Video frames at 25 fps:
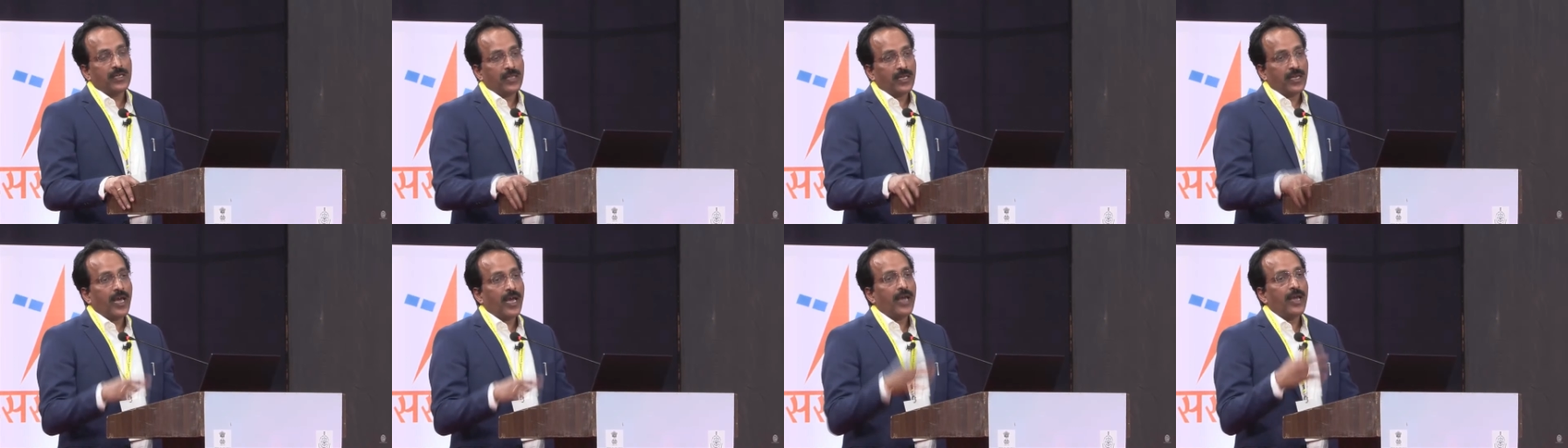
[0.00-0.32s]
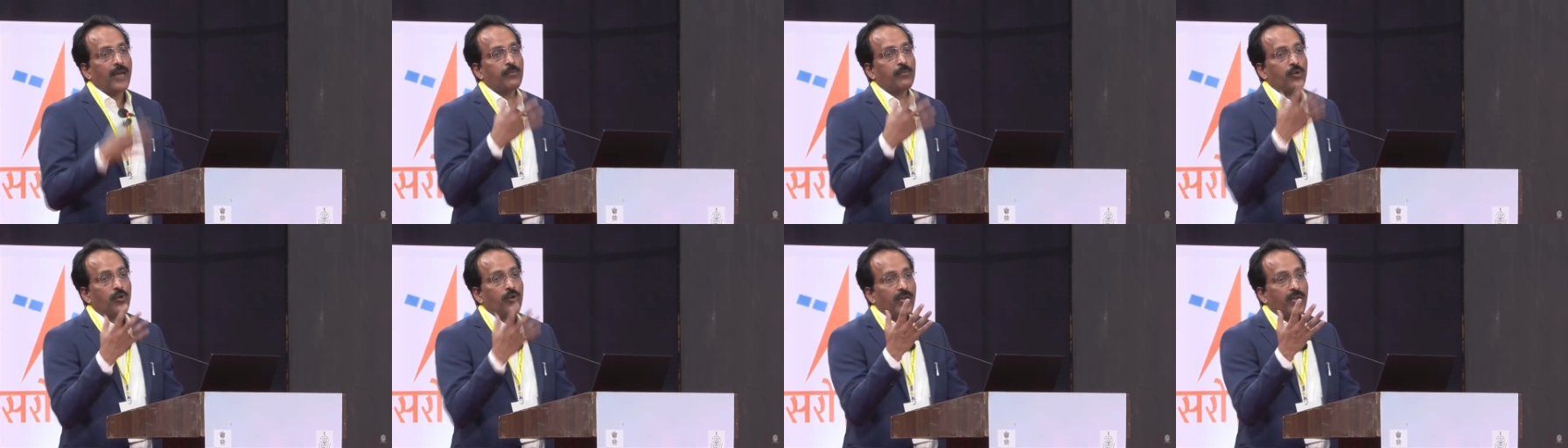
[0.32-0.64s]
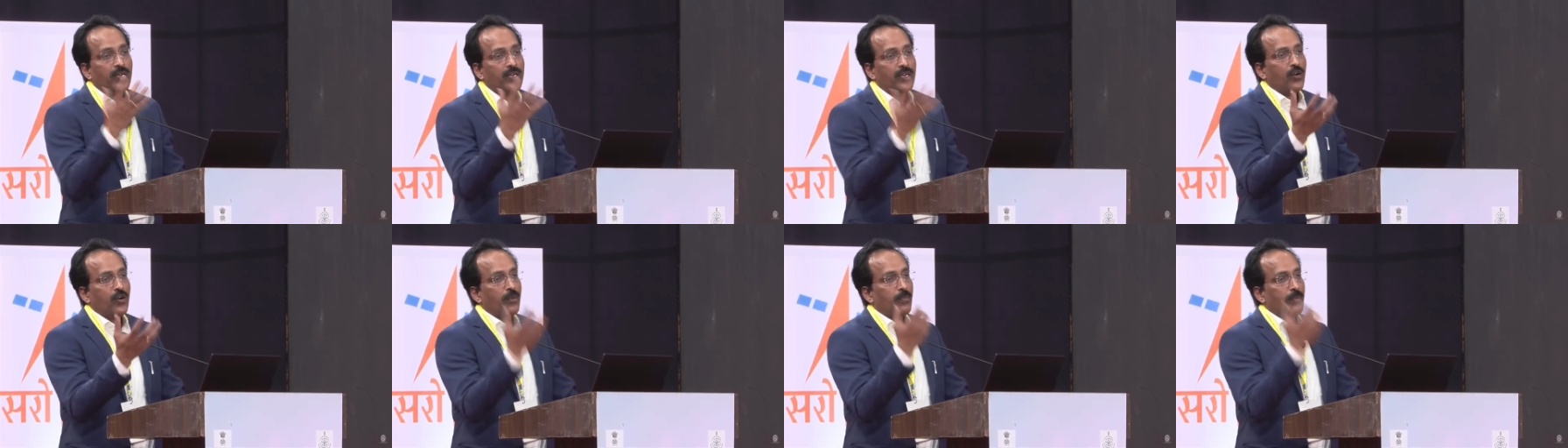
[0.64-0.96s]
say that I am
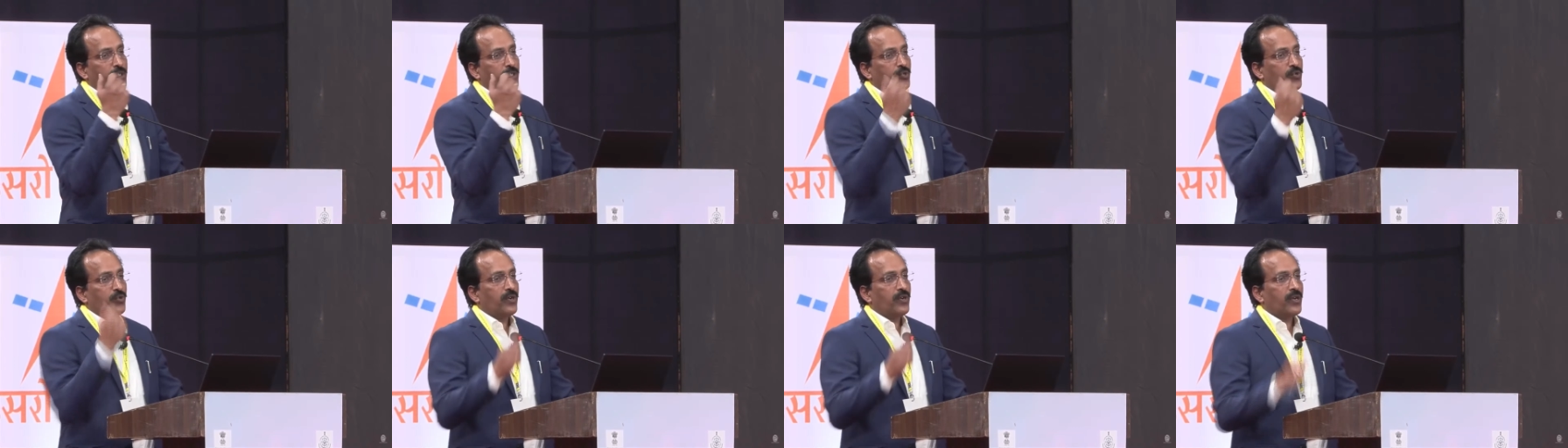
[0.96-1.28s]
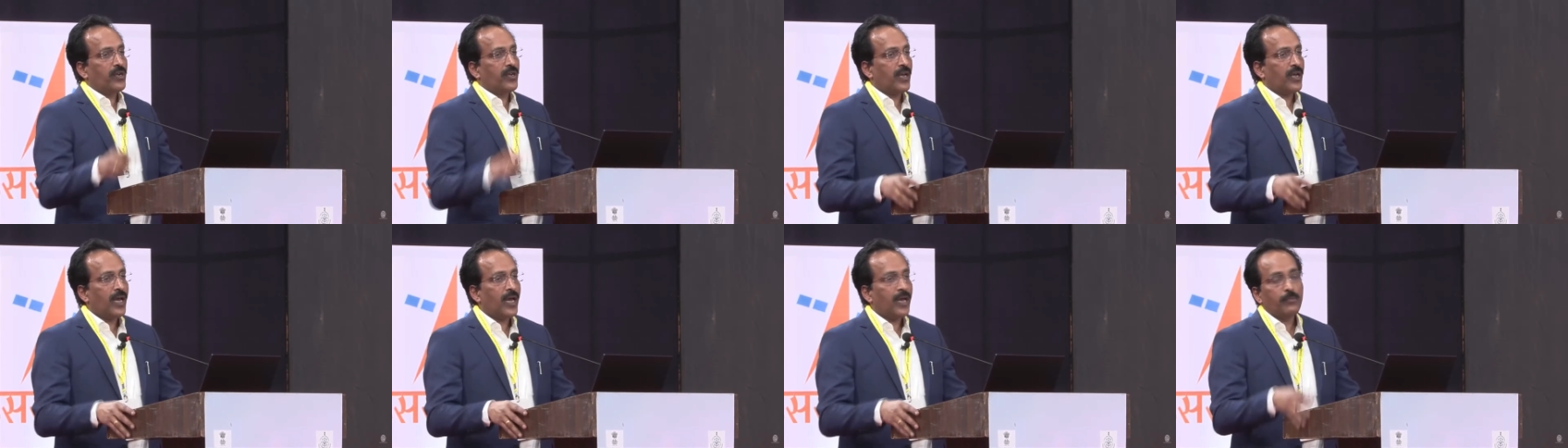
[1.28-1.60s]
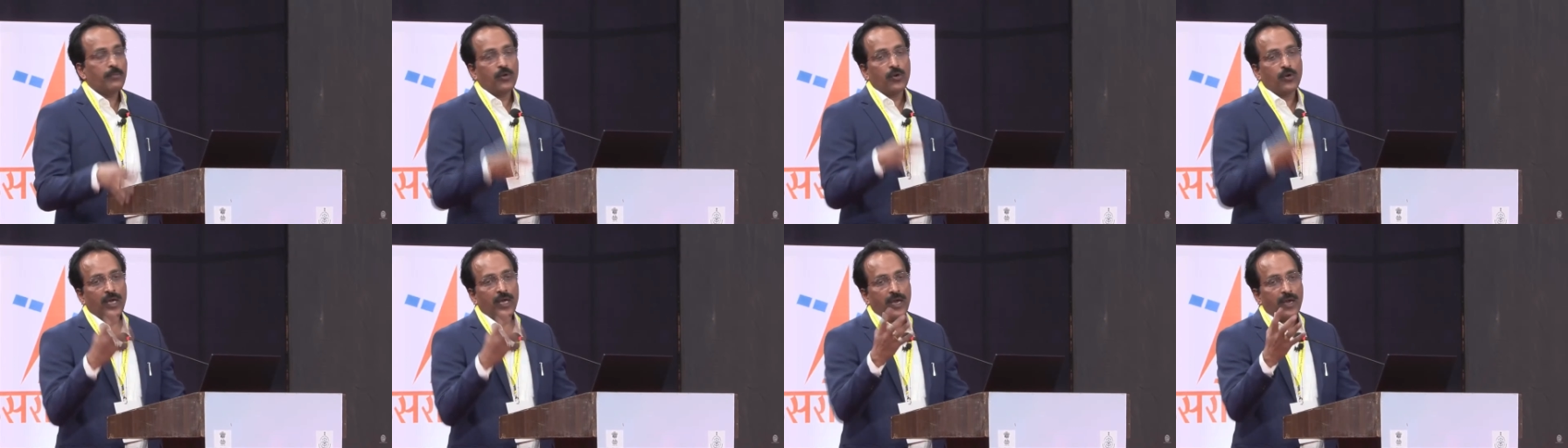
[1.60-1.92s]
not getting opportunity, I
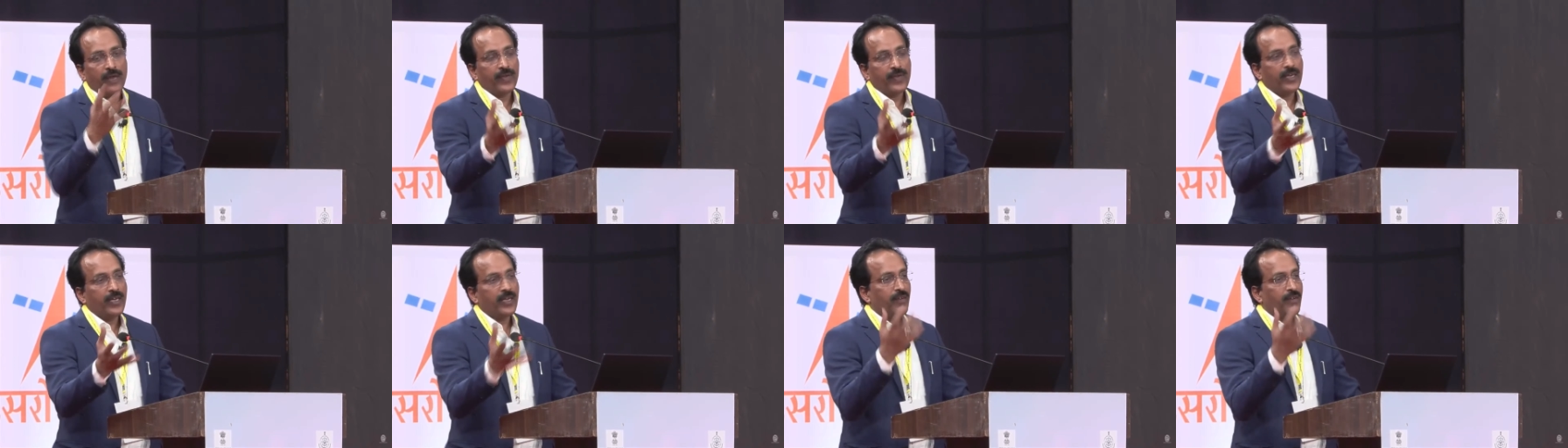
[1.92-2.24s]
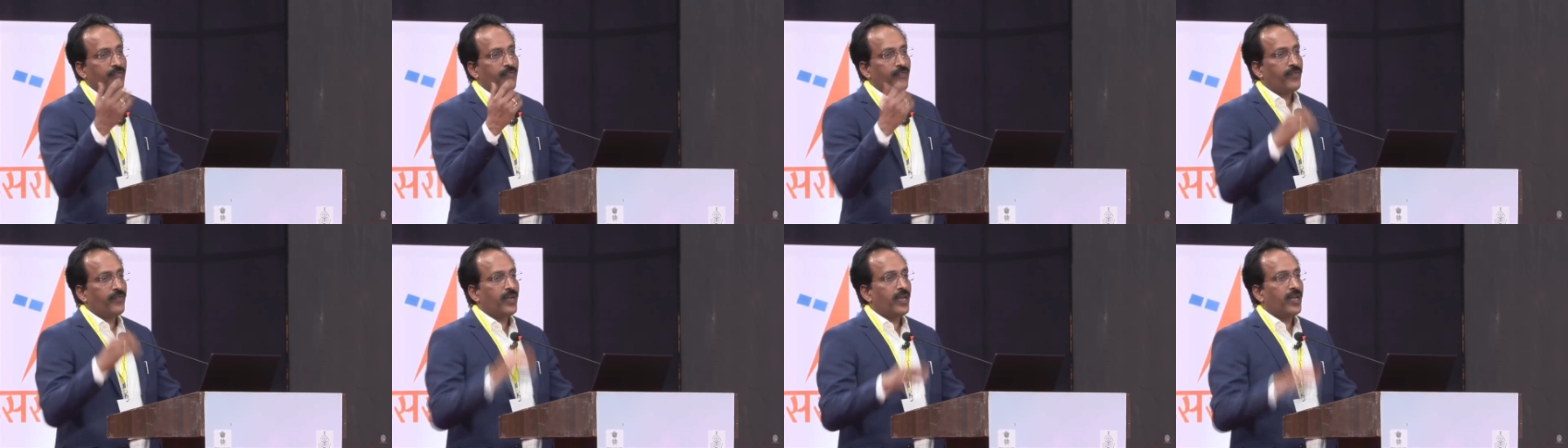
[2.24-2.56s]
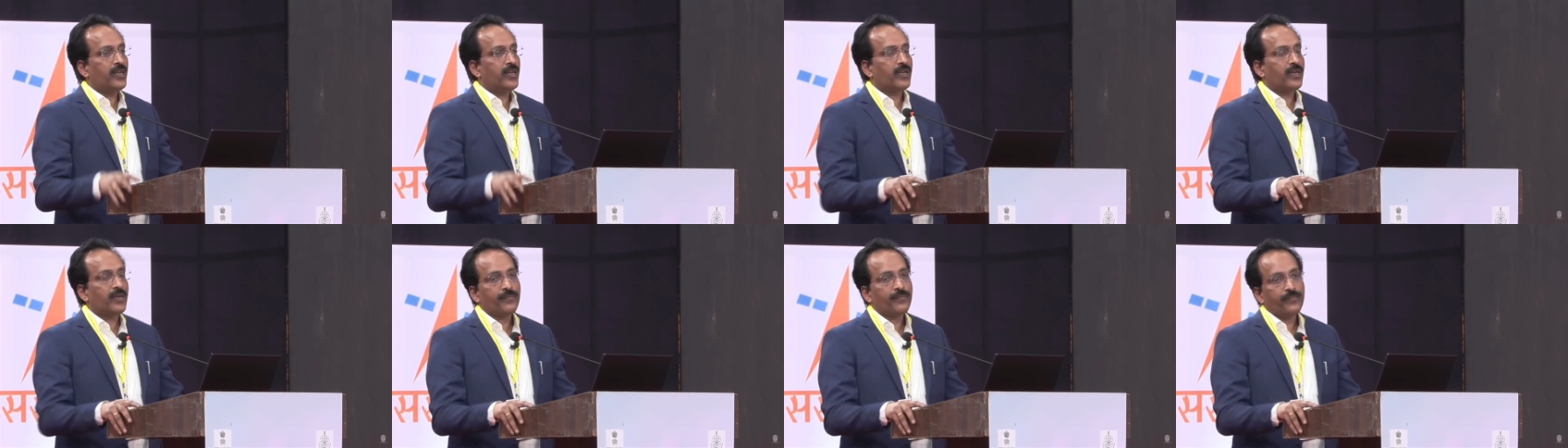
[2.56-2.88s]
am not having enough of
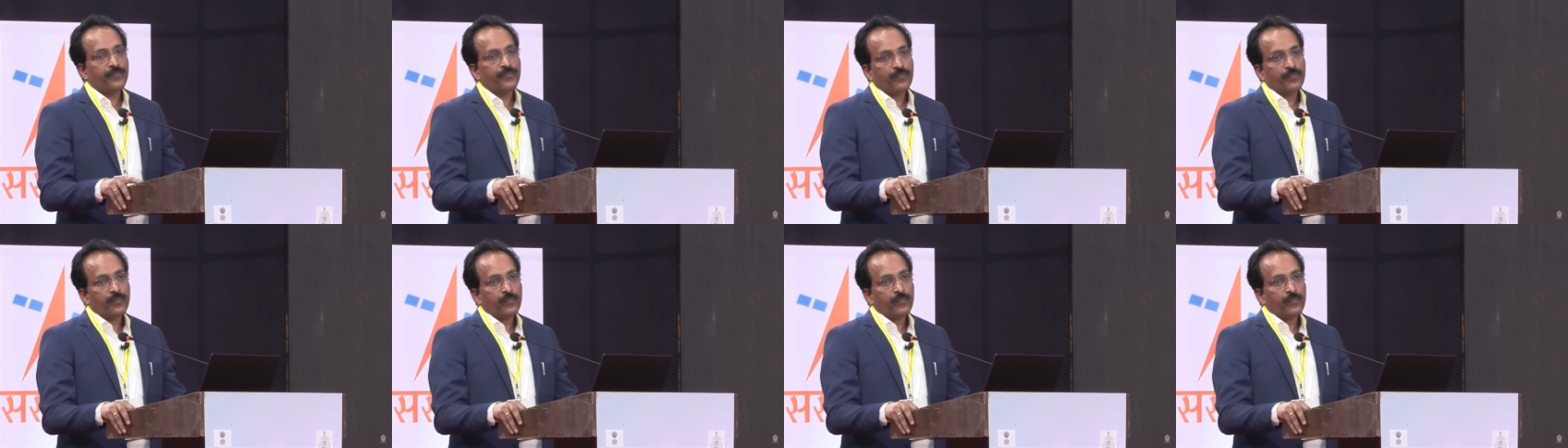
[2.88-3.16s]
data.